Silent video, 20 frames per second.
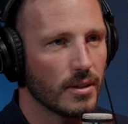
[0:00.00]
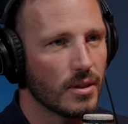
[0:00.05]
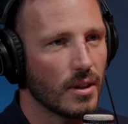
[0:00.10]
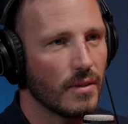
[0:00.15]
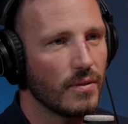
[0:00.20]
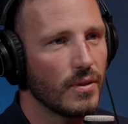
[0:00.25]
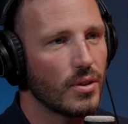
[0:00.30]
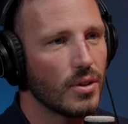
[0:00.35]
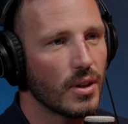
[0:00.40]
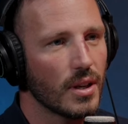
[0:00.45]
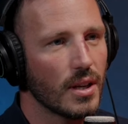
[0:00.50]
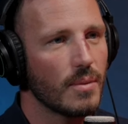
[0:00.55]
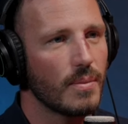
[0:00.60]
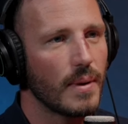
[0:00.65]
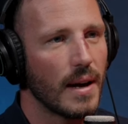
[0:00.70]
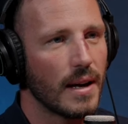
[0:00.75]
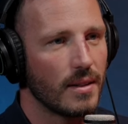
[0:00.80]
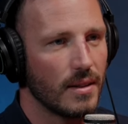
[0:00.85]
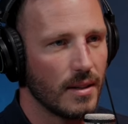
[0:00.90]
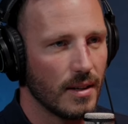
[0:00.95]
So if you think
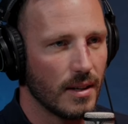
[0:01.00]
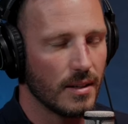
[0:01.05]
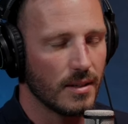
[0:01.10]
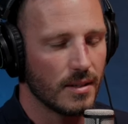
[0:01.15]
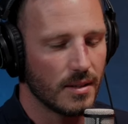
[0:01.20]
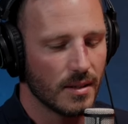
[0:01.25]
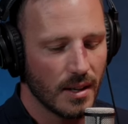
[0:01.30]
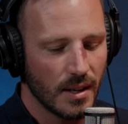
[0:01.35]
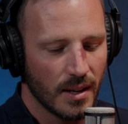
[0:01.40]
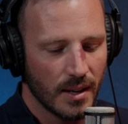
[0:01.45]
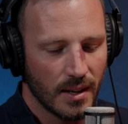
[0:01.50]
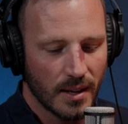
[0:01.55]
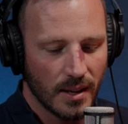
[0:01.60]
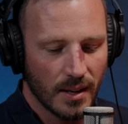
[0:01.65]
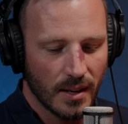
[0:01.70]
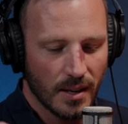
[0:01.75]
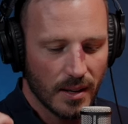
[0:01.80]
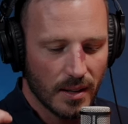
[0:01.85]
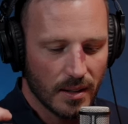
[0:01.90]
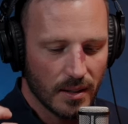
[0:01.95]
about this,
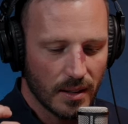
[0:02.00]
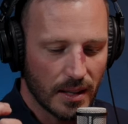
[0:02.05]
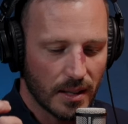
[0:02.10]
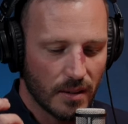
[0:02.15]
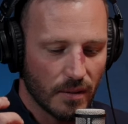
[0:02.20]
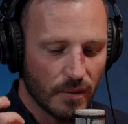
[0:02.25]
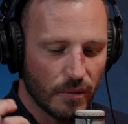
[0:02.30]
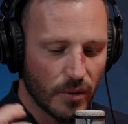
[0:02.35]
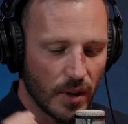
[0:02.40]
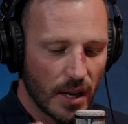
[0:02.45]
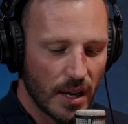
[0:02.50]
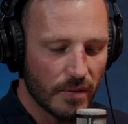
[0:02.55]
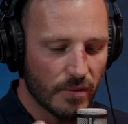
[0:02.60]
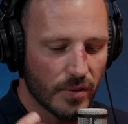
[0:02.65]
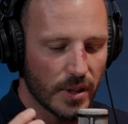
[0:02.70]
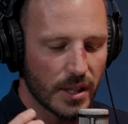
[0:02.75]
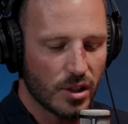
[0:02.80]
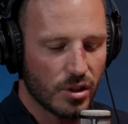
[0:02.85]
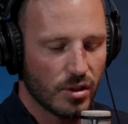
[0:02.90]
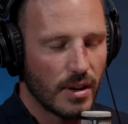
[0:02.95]
like for
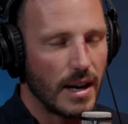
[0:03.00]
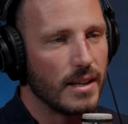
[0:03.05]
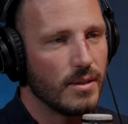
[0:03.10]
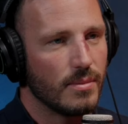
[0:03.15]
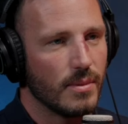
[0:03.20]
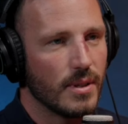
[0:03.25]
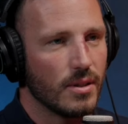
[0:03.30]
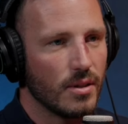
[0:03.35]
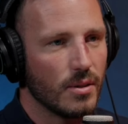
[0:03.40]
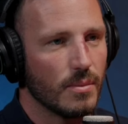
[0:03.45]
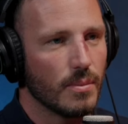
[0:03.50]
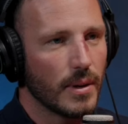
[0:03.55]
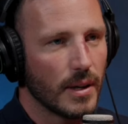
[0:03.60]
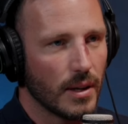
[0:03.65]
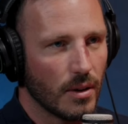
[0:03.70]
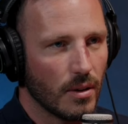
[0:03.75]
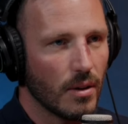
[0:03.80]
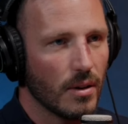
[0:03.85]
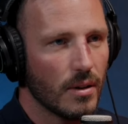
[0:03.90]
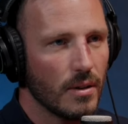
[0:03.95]
every tradesman you bring
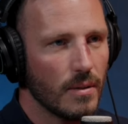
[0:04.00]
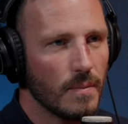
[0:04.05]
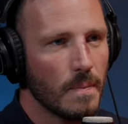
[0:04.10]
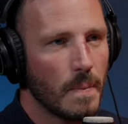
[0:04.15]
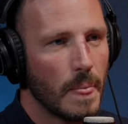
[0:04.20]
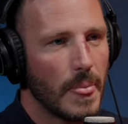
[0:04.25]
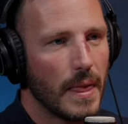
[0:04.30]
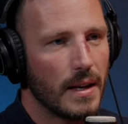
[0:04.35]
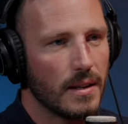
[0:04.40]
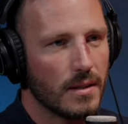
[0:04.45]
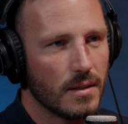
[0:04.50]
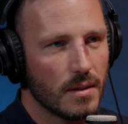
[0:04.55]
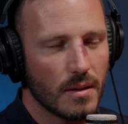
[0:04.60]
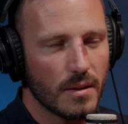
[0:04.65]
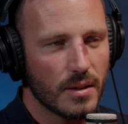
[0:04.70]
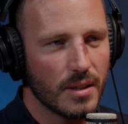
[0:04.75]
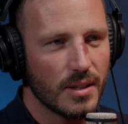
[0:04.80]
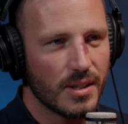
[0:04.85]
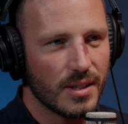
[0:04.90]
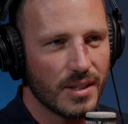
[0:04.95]
on, as
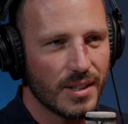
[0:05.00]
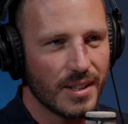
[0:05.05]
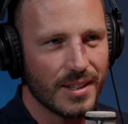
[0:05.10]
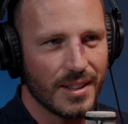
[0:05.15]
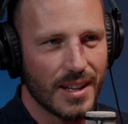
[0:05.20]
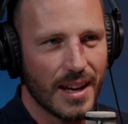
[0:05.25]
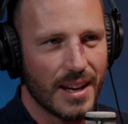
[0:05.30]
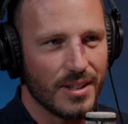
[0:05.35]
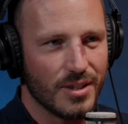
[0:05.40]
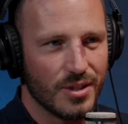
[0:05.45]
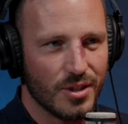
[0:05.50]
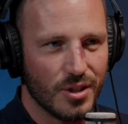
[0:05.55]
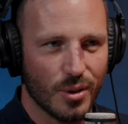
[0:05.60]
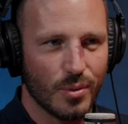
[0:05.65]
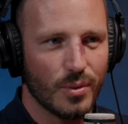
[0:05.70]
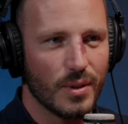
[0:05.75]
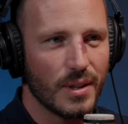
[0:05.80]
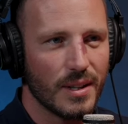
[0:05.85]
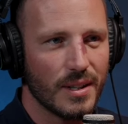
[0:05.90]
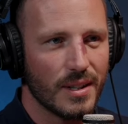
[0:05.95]
long as they're
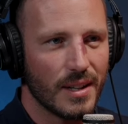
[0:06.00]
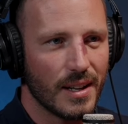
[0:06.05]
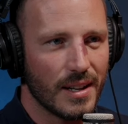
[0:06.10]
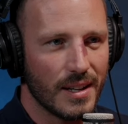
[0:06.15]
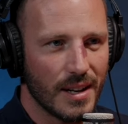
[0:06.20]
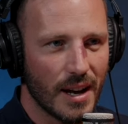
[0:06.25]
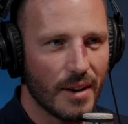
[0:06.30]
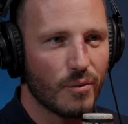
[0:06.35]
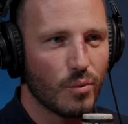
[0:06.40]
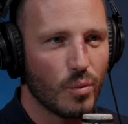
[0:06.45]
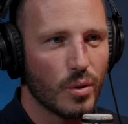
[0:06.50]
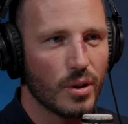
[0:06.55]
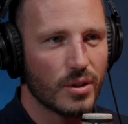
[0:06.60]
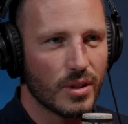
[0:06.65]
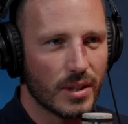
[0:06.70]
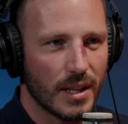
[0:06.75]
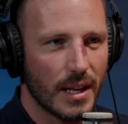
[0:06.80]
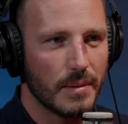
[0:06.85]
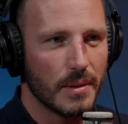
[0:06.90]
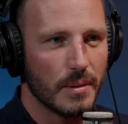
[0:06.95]
doing enough work to
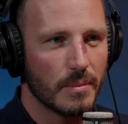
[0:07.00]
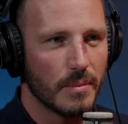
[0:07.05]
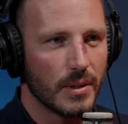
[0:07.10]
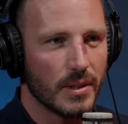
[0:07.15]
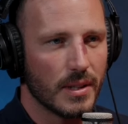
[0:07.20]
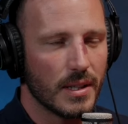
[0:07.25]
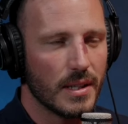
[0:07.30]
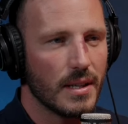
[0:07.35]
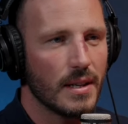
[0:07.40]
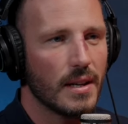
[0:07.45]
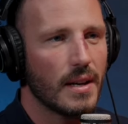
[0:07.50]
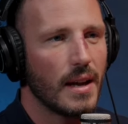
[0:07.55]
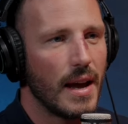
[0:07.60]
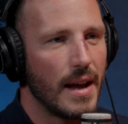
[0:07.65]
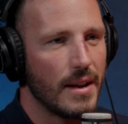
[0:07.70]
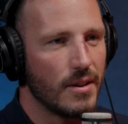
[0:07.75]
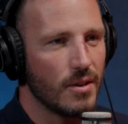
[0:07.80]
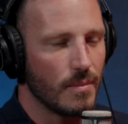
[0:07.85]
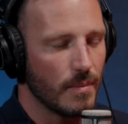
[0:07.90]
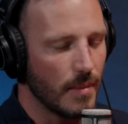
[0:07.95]
keep them busy
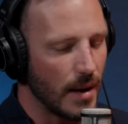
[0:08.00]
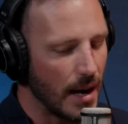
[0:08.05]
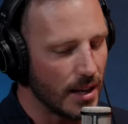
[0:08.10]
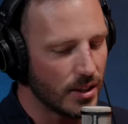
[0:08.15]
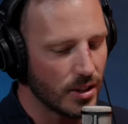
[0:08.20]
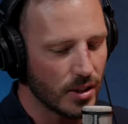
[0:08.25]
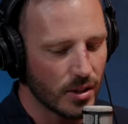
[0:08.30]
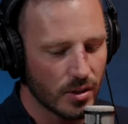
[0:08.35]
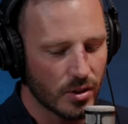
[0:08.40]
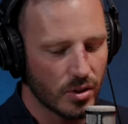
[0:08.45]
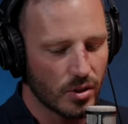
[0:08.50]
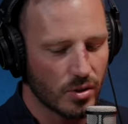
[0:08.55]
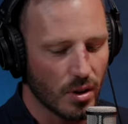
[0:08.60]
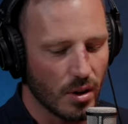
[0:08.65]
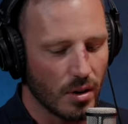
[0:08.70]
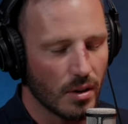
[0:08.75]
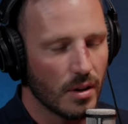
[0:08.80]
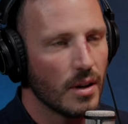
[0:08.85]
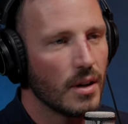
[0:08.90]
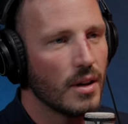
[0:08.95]
and your margin is
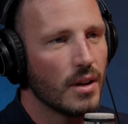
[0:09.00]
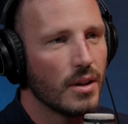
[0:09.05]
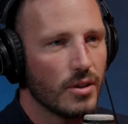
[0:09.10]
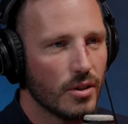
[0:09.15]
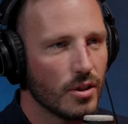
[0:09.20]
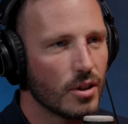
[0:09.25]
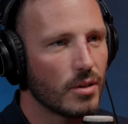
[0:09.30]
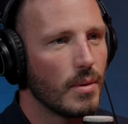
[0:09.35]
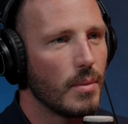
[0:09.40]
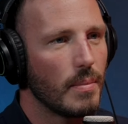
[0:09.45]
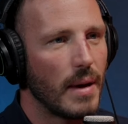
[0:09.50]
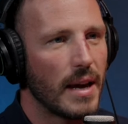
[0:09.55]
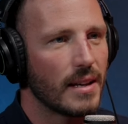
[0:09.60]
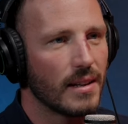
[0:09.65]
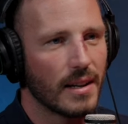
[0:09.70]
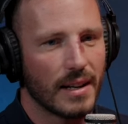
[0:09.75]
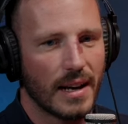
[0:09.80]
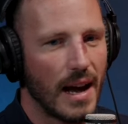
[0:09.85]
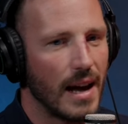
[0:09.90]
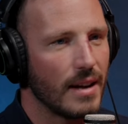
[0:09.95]
strong, you're going to be making
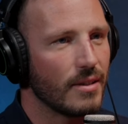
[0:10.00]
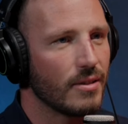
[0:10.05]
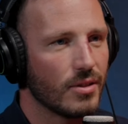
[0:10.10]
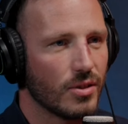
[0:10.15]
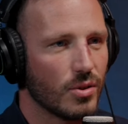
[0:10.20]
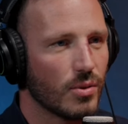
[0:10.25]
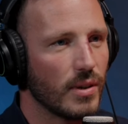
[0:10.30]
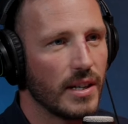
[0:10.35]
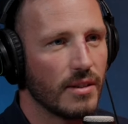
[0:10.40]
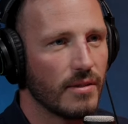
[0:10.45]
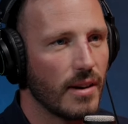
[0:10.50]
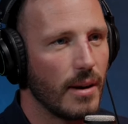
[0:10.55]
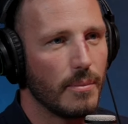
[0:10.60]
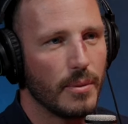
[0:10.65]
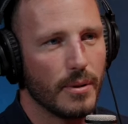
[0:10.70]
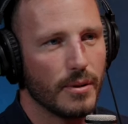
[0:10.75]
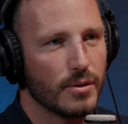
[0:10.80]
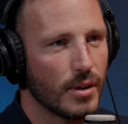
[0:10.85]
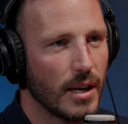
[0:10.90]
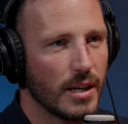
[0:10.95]
like one hundred twenty grand
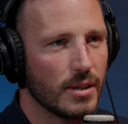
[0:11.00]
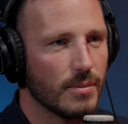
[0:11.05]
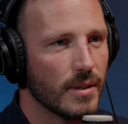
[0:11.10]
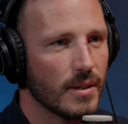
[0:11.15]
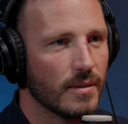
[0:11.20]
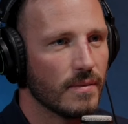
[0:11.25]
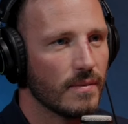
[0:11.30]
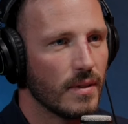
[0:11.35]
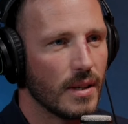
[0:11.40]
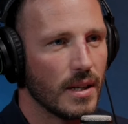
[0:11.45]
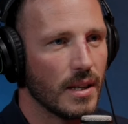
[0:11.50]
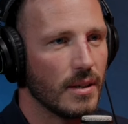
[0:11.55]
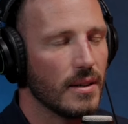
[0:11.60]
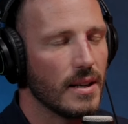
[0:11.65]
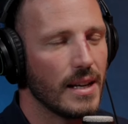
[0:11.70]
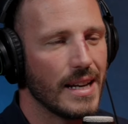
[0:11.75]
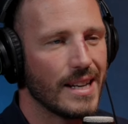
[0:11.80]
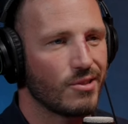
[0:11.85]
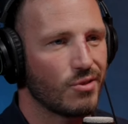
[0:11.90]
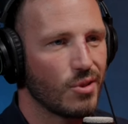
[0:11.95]
per tradesman in
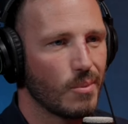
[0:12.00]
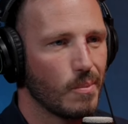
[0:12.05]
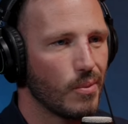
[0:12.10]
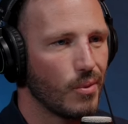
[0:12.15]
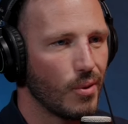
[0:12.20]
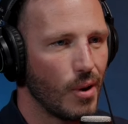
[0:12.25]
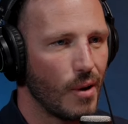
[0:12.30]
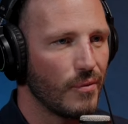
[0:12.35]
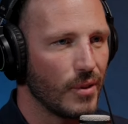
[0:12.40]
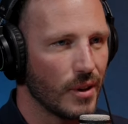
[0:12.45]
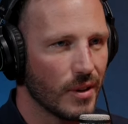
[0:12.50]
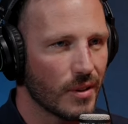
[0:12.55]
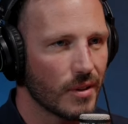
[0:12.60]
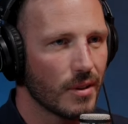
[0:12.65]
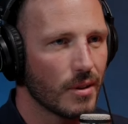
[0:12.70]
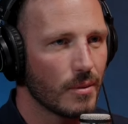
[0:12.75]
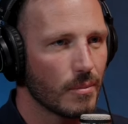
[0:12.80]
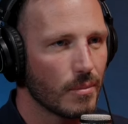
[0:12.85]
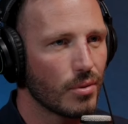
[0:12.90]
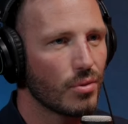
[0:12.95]
extra profit.
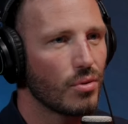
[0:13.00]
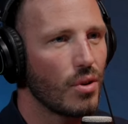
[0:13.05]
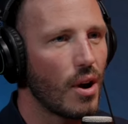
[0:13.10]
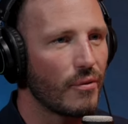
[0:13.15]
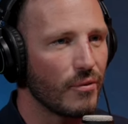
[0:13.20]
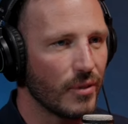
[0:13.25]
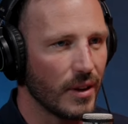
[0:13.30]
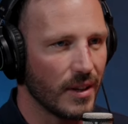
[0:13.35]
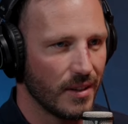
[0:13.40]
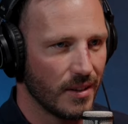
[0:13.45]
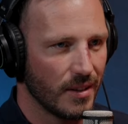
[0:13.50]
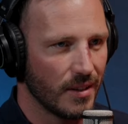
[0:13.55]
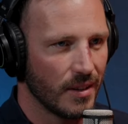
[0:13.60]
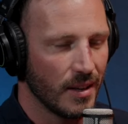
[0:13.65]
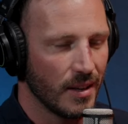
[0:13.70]
Profit.